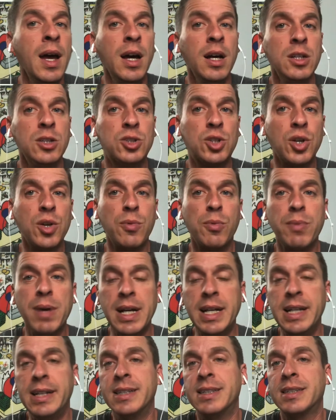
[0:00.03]
So you're ready
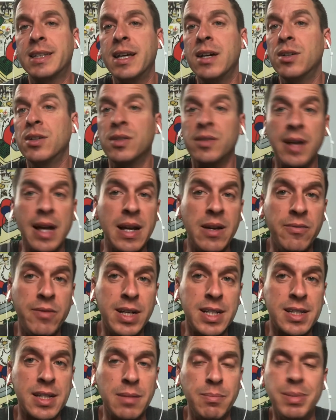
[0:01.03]
to scale your land
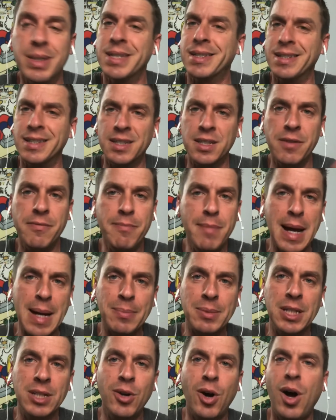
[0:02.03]
investing business. You've mapped it
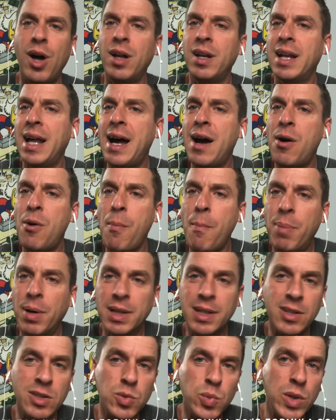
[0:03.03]
all out, but
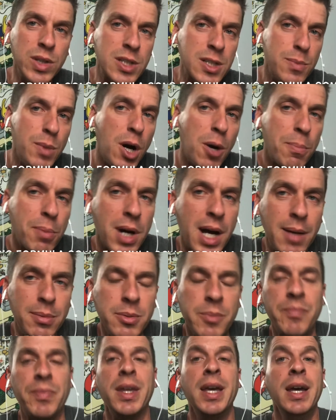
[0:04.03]
there's one small problem.
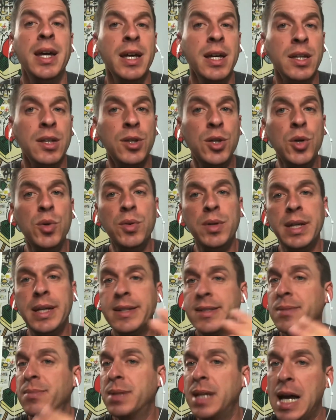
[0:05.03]
You need some
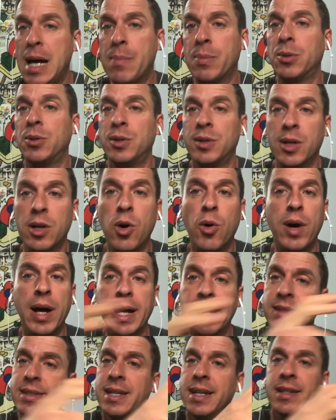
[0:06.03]
capital to go ahead and
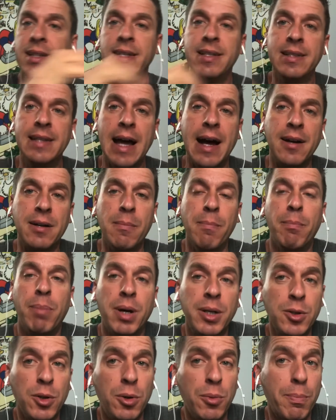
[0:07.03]
take these down in
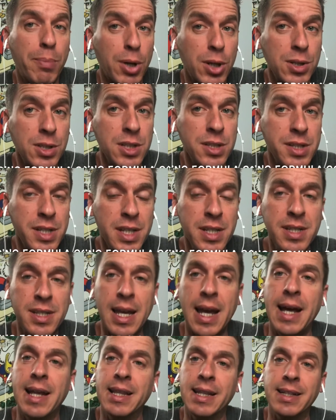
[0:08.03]
bundle purchases
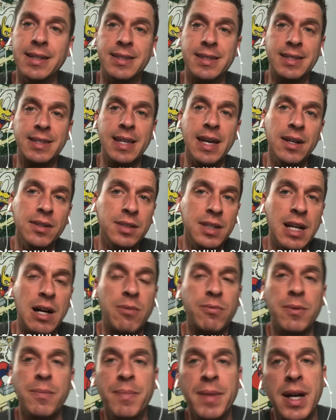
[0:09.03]
and then scale it out
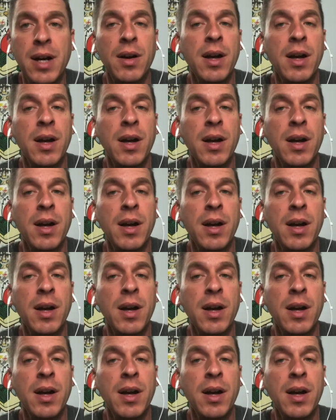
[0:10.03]
from there,